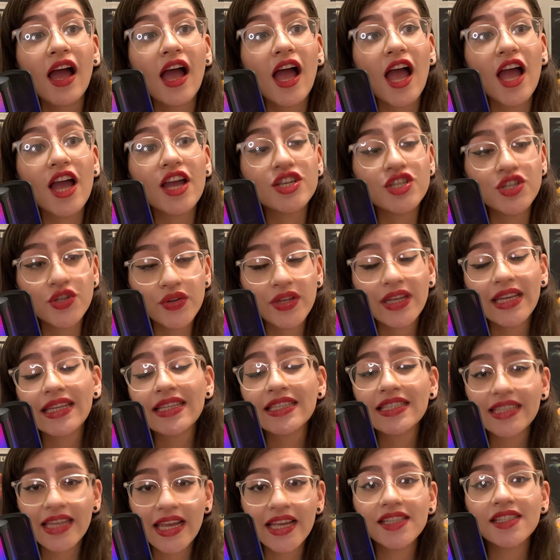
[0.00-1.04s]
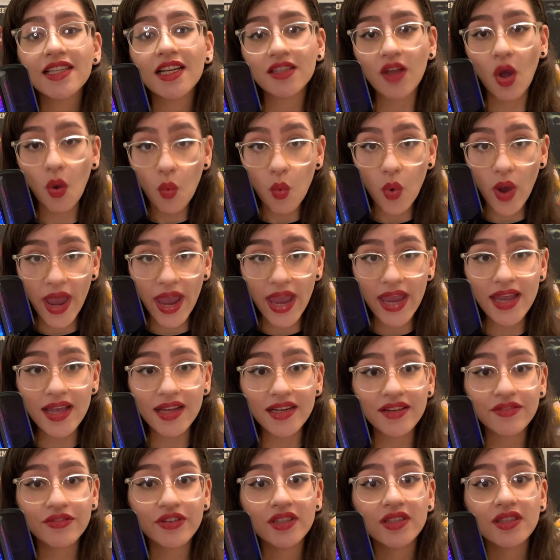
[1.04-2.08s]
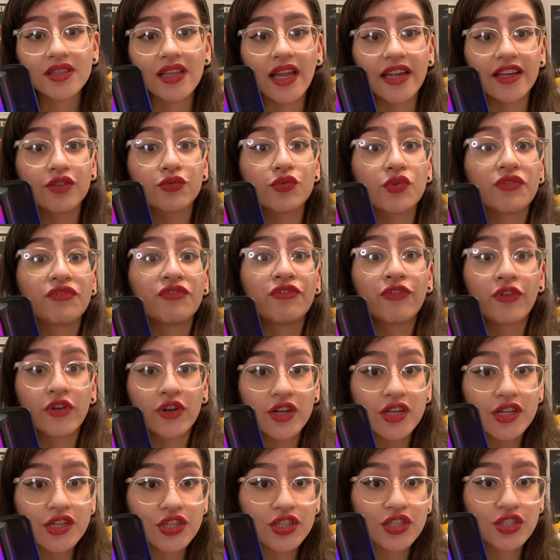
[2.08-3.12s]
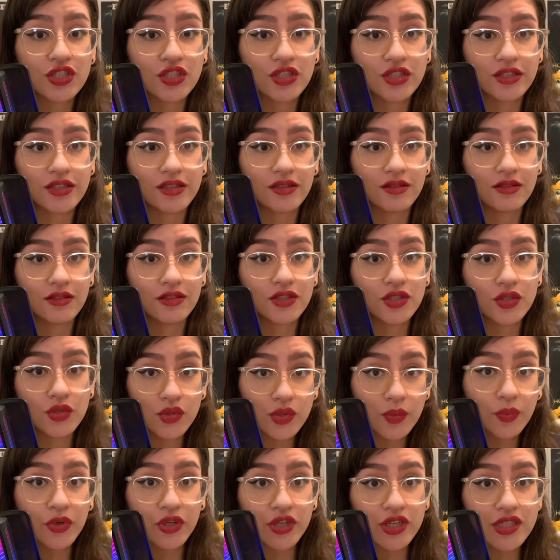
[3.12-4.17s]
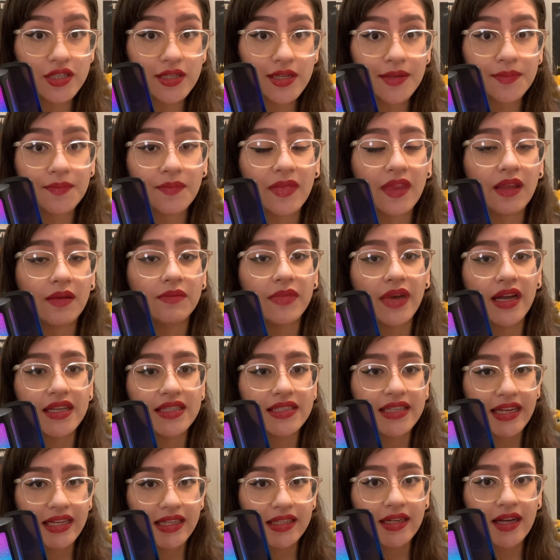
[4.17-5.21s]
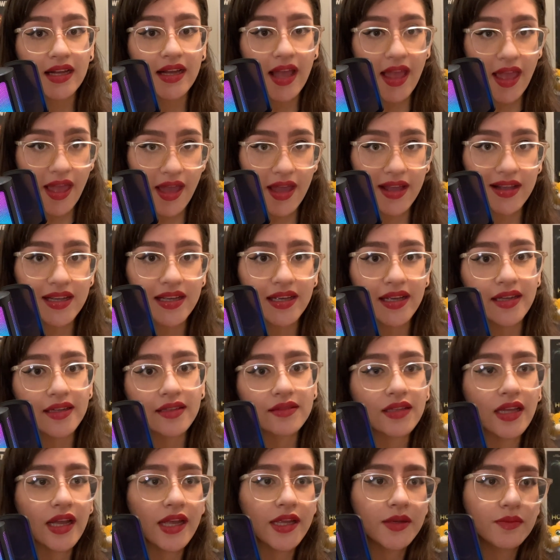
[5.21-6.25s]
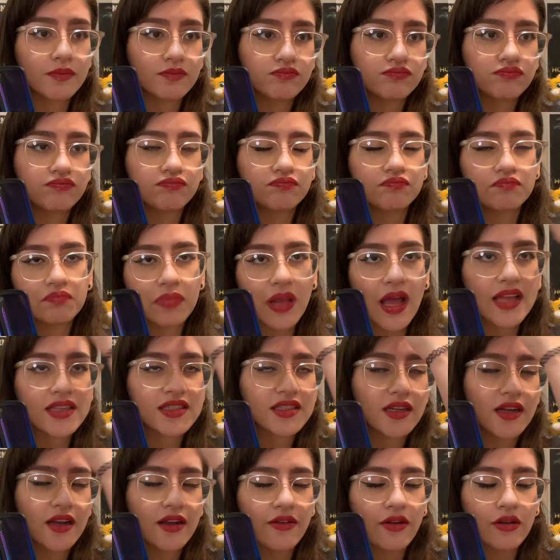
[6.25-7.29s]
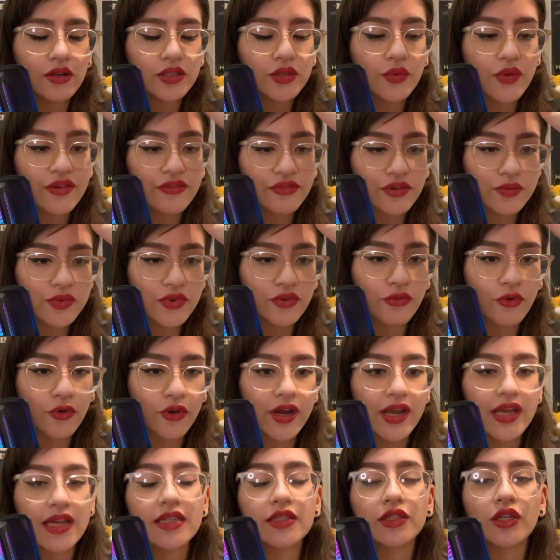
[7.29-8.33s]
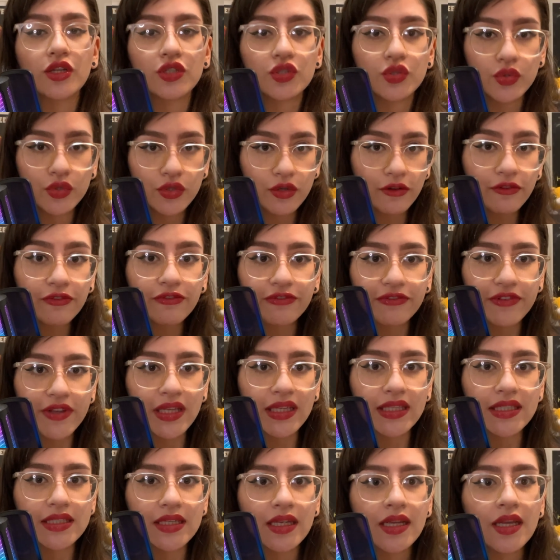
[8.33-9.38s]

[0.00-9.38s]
you can take that away and even like reverse to the person by taking an egg and like passing it all the way from your forehead to your feet,